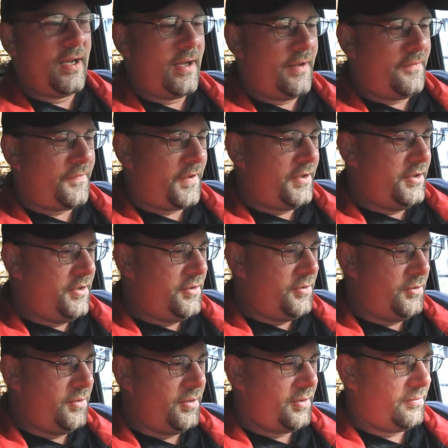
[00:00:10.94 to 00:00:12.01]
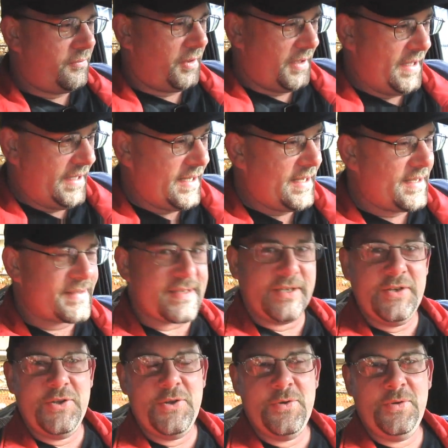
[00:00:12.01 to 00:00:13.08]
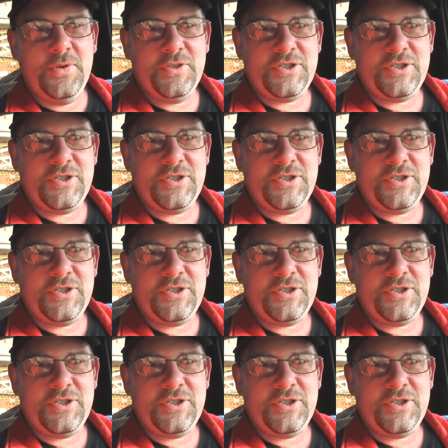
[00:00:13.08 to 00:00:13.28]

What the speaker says: of a new, well, it is a new